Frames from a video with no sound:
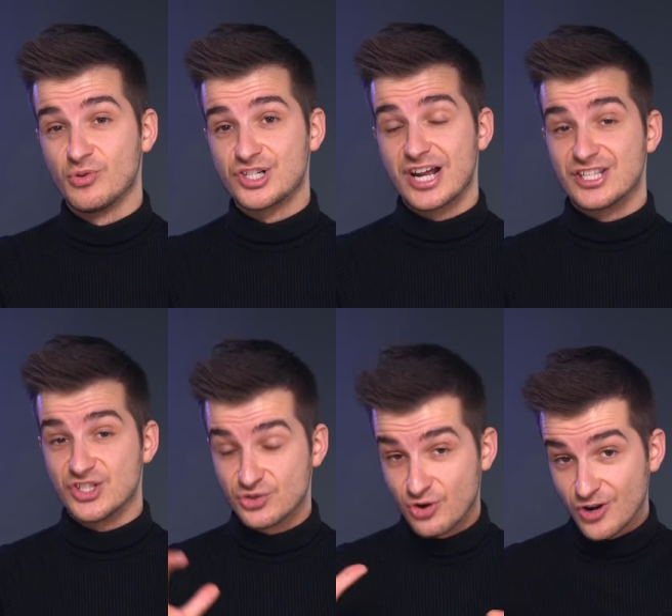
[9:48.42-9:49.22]
which I
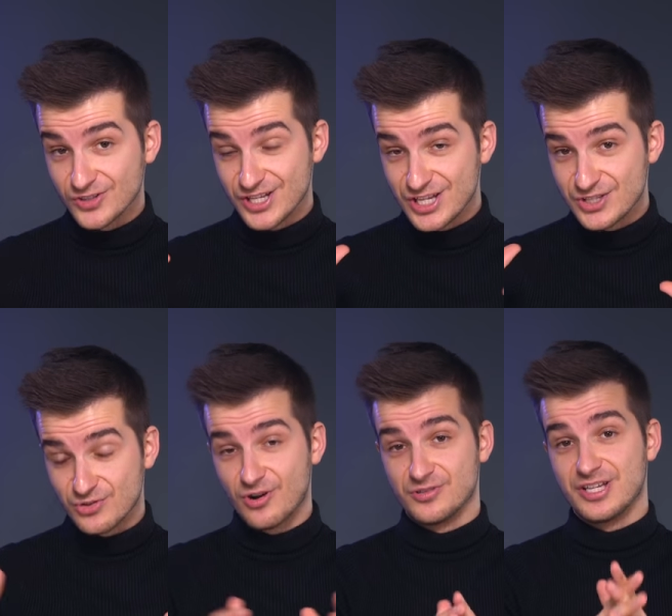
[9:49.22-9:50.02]
strongly,
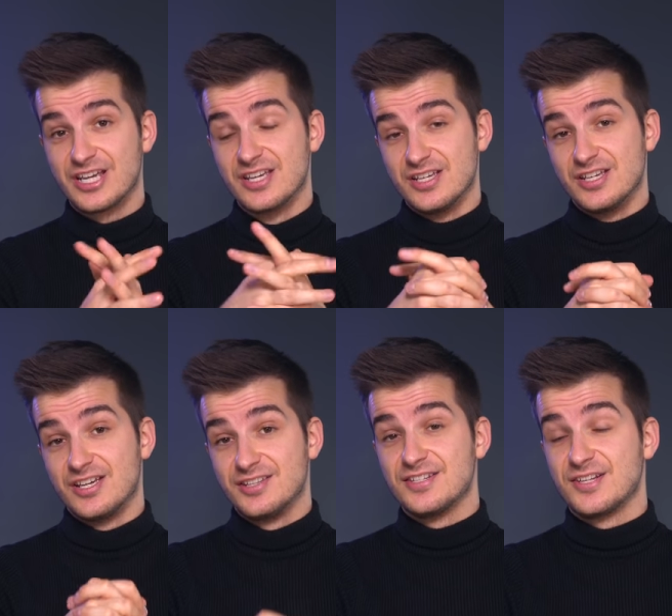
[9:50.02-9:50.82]
strongly
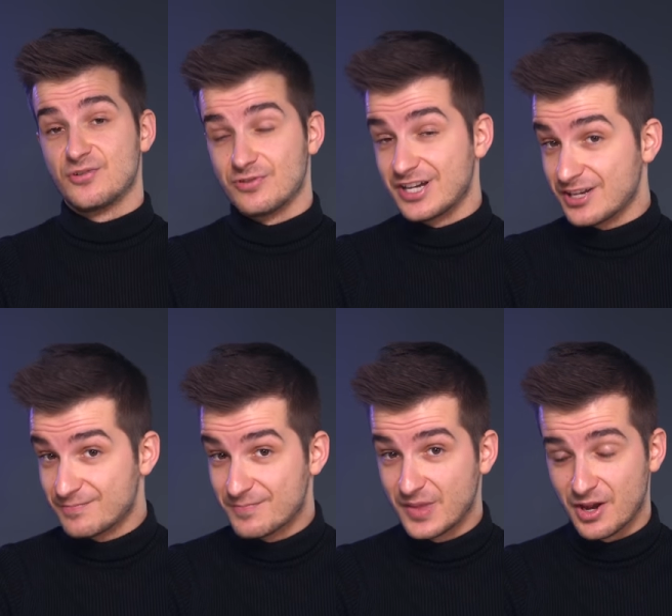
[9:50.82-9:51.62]
disagree.
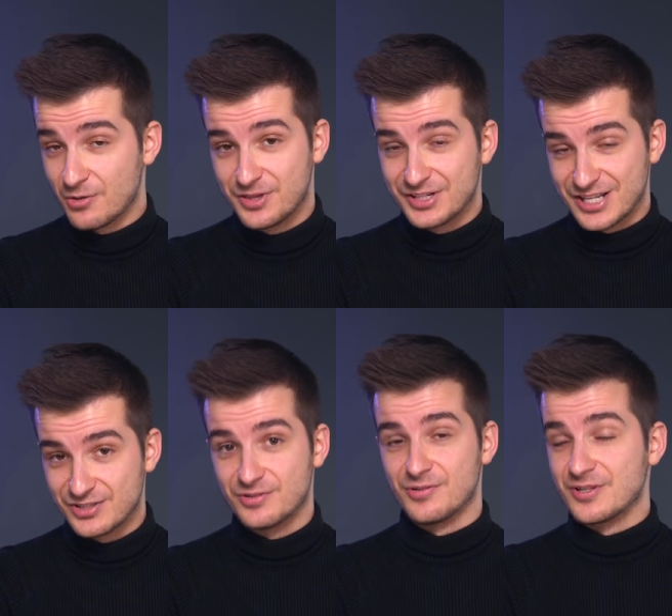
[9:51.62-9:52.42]
I don't think that's
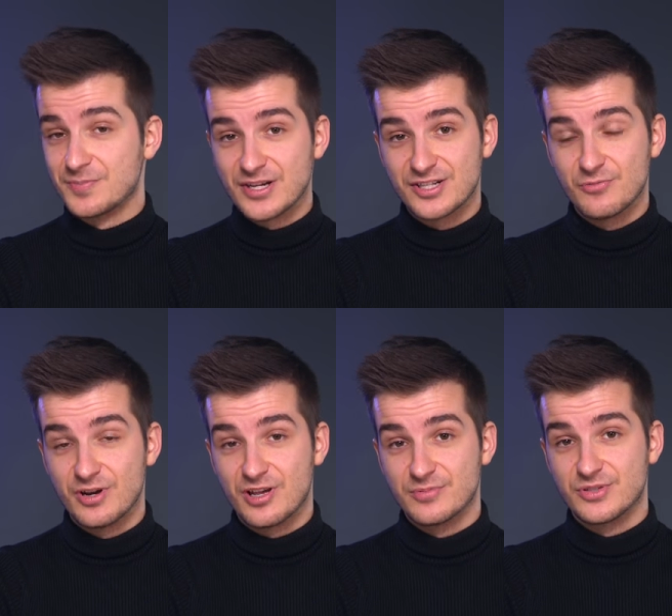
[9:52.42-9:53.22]
true, especially when it
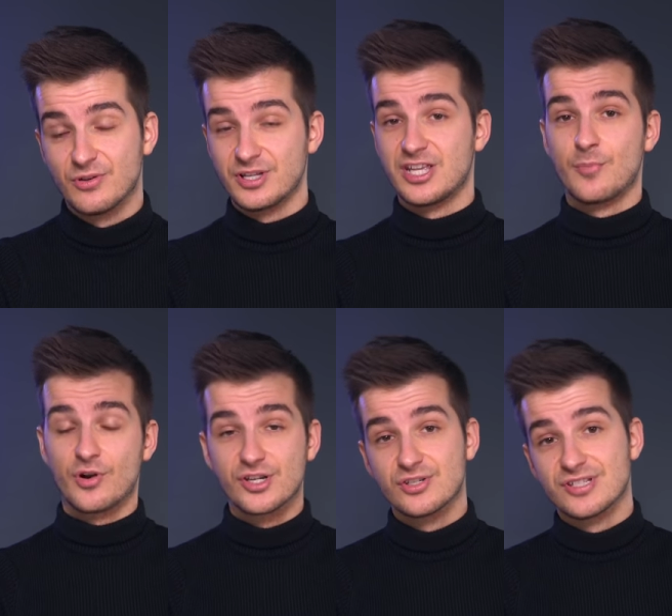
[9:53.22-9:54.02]
comes to all the keyboard
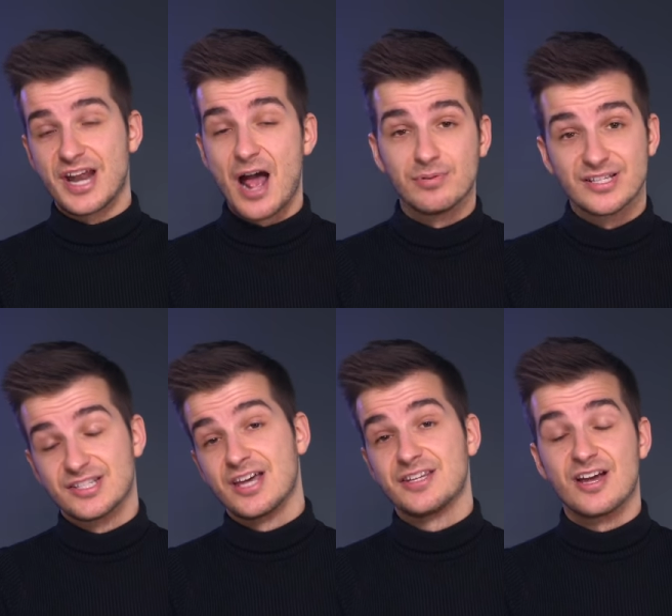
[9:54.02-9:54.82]
issues that Apple has
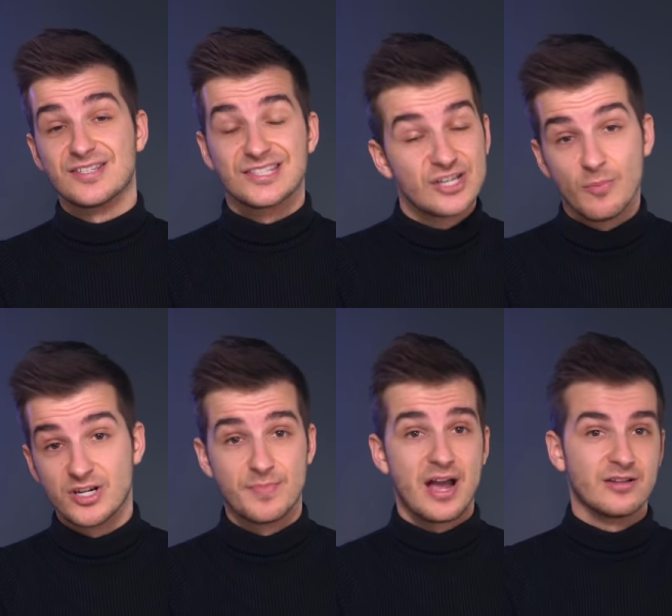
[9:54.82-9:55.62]
had. They got so much
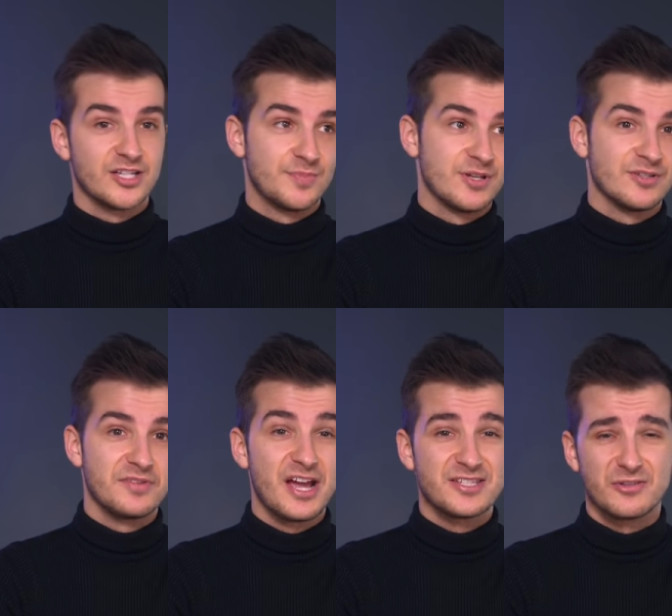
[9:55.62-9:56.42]
backlash because of
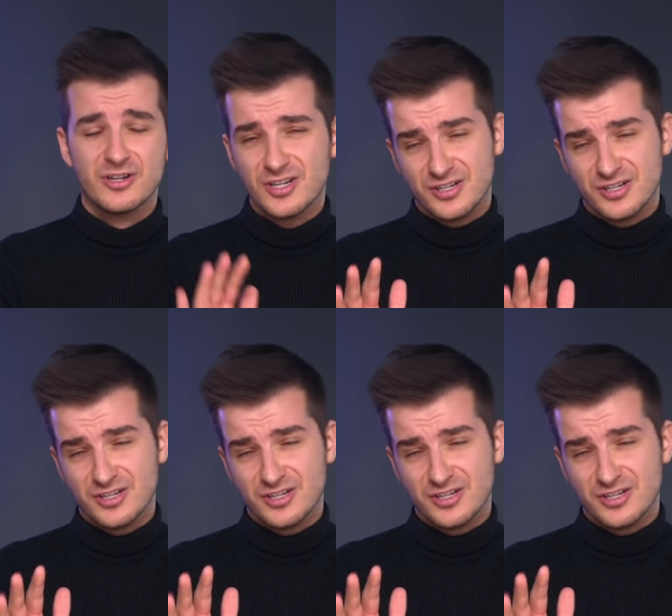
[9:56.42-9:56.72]
that. So